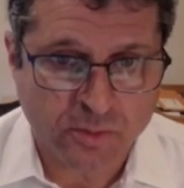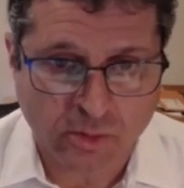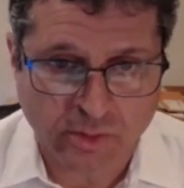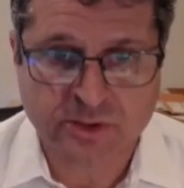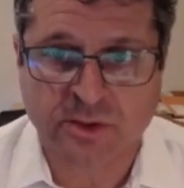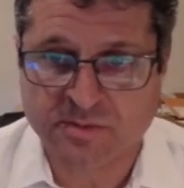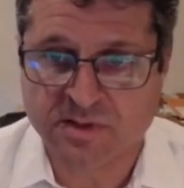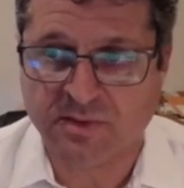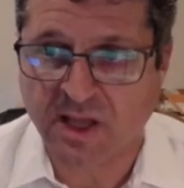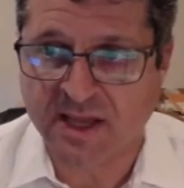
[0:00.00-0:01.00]
or in terms
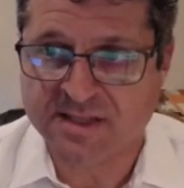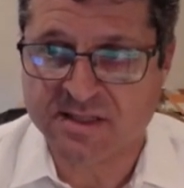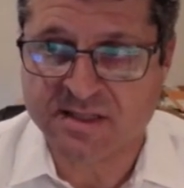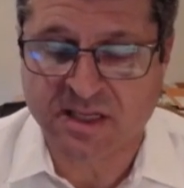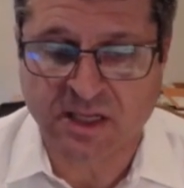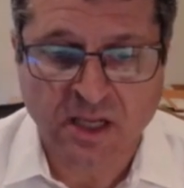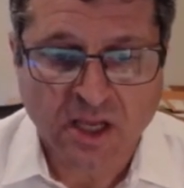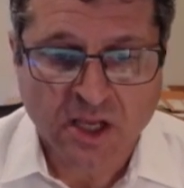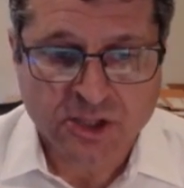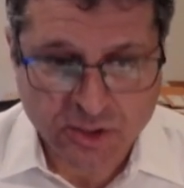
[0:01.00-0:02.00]
of licensing,
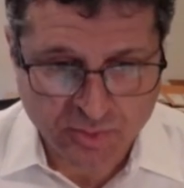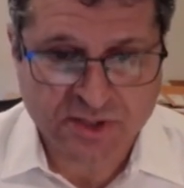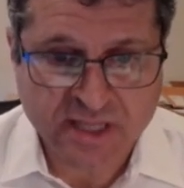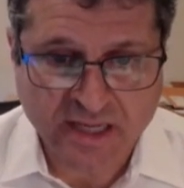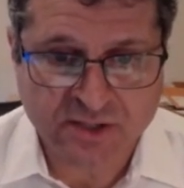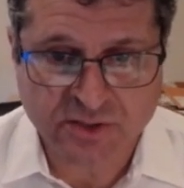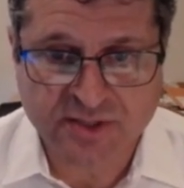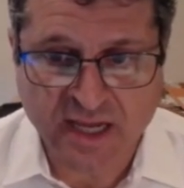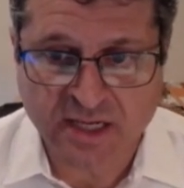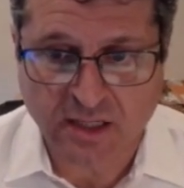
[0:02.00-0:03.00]
to protect your
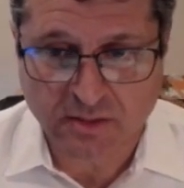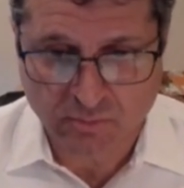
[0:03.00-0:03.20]
data.